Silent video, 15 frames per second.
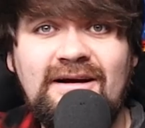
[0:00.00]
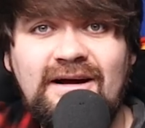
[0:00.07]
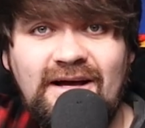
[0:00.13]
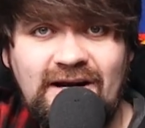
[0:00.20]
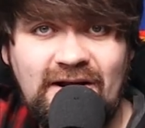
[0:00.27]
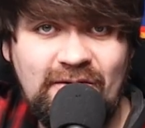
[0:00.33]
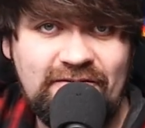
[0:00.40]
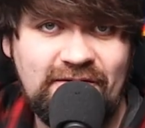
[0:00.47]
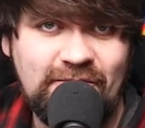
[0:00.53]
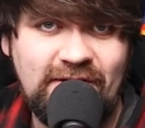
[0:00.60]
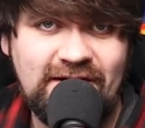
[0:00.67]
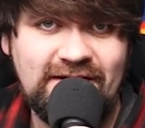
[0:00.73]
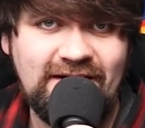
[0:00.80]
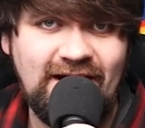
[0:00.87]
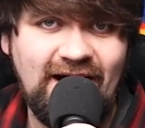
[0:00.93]
Hello
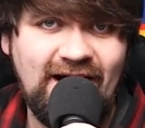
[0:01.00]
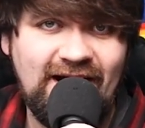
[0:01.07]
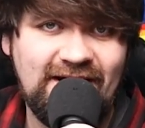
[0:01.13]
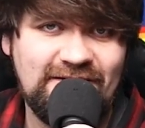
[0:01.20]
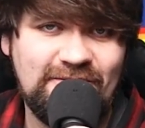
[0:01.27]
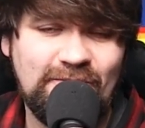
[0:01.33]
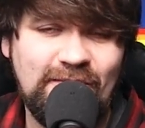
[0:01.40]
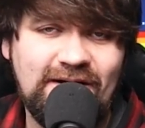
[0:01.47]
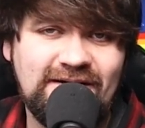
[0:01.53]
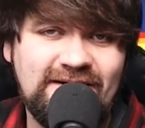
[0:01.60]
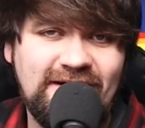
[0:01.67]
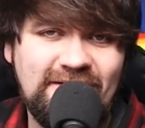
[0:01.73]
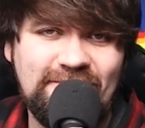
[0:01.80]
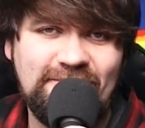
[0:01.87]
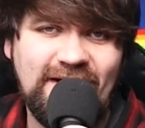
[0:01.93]
everyone and
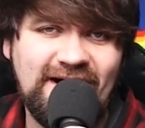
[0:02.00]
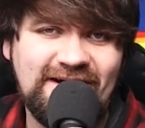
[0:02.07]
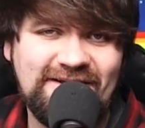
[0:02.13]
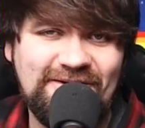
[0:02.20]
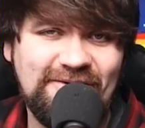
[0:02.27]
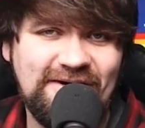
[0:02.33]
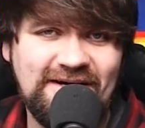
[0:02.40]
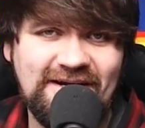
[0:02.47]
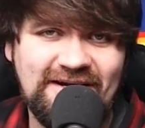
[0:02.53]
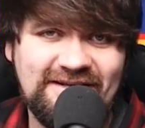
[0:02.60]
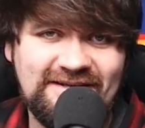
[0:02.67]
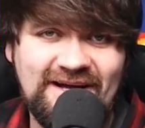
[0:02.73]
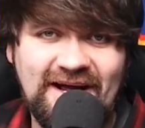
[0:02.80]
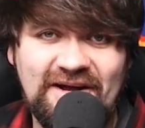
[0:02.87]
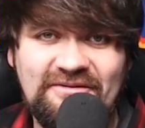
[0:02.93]
welcome back to the
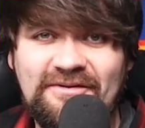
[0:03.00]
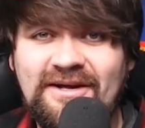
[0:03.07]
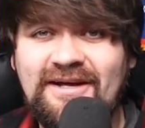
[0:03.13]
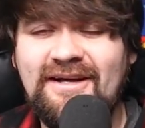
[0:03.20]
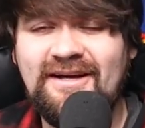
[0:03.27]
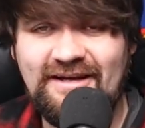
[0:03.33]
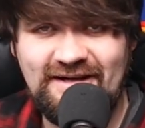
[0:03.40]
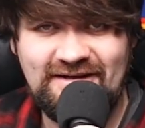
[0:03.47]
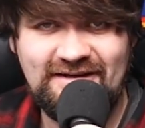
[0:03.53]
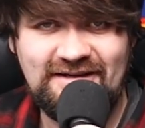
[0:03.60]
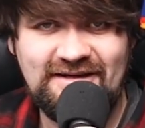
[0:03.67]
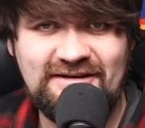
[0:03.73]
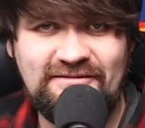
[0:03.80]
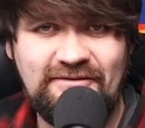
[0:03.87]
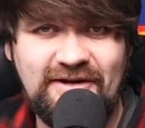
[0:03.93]
Nerd Cave. In
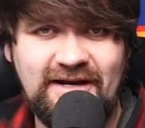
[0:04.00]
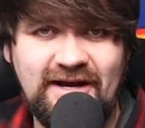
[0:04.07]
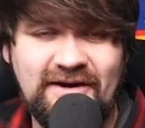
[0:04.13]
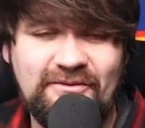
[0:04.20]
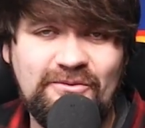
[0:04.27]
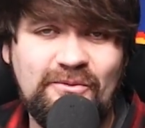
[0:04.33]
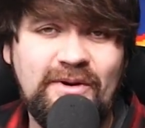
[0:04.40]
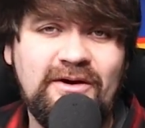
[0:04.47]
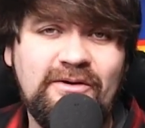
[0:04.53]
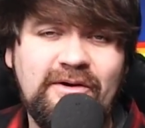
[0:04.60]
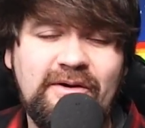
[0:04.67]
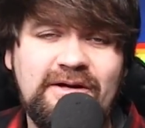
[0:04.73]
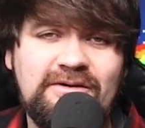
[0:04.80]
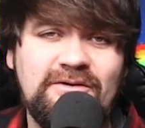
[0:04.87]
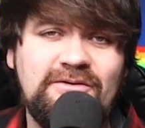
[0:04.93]
this video we are
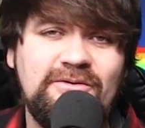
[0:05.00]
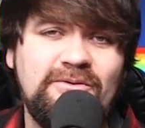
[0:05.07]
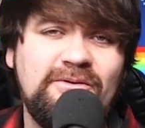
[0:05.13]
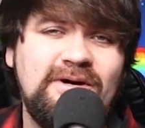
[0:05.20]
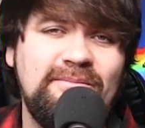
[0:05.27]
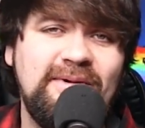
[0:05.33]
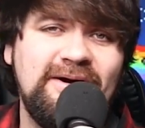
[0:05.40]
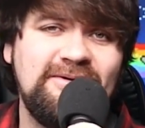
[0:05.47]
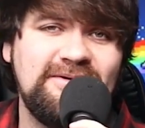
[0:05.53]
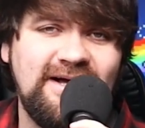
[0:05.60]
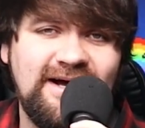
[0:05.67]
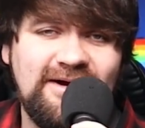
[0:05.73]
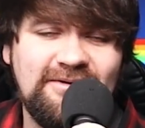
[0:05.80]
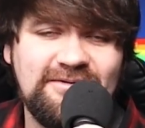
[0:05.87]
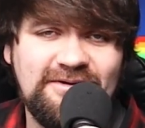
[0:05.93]
going to talk about
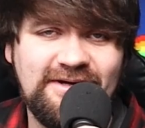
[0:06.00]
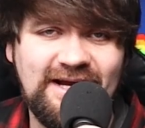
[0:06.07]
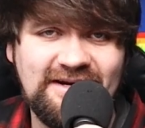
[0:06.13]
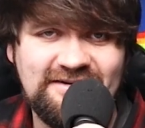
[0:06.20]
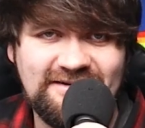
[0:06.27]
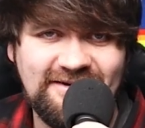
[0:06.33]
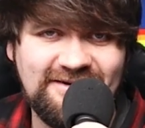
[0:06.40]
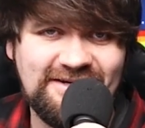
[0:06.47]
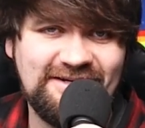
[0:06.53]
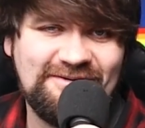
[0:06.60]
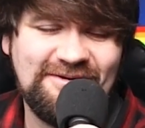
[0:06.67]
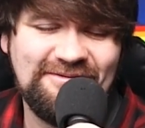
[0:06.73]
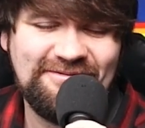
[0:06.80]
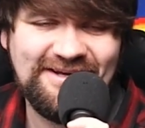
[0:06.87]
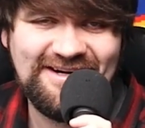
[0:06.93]
how to get started
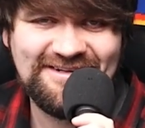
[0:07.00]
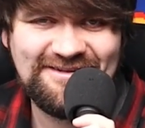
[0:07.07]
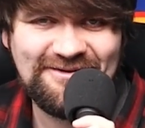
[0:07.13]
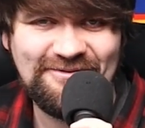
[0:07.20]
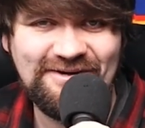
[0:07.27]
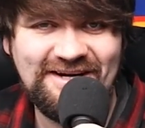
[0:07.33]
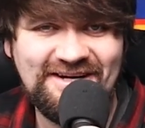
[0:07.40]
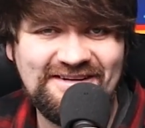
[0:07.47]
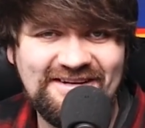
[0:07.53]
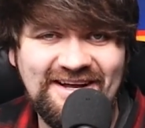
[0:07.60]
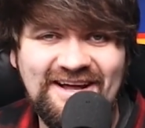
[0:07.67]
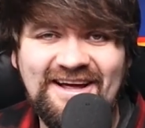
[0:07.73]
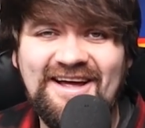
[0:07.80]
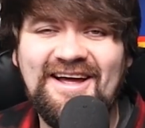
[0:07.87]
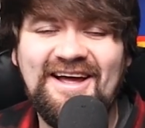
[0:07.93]
with electronics
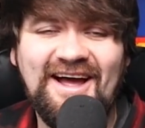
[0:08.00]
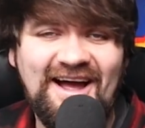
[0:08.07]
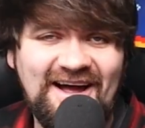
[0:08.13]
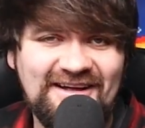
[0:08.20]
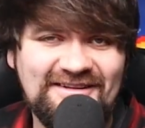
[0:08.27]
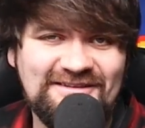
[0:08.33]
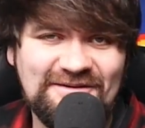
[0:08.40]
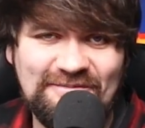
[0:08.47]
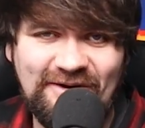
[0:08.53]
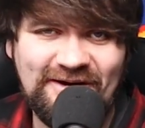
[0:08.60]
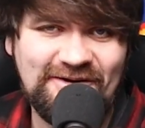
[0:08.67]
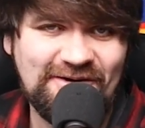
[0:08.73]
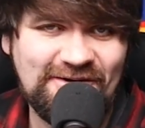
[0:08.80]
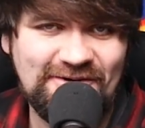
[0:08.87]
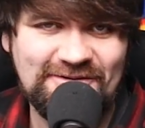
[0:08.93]
and
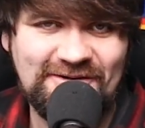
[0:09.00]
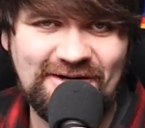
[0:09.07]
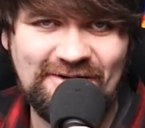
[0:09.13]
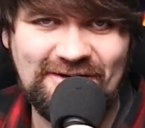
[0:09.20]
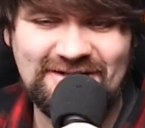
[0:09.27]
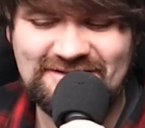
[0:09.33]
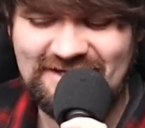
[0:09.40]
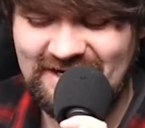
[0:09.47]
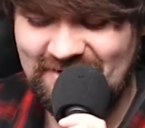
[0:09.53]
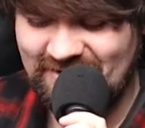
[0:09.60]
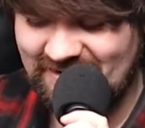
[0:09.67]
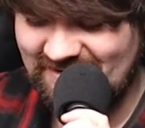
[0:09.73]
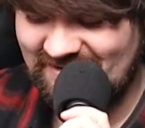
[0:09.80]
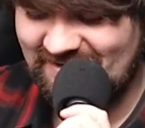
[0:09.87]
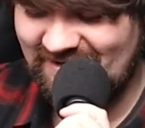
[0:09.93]
microcontrollers and you
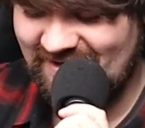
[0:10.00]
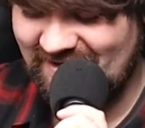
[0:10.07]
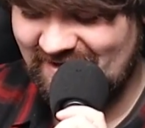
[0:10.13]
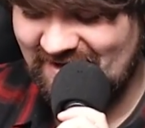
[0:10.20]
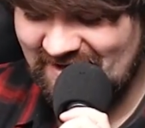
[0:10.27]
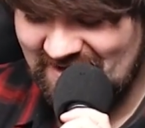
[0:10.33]
can see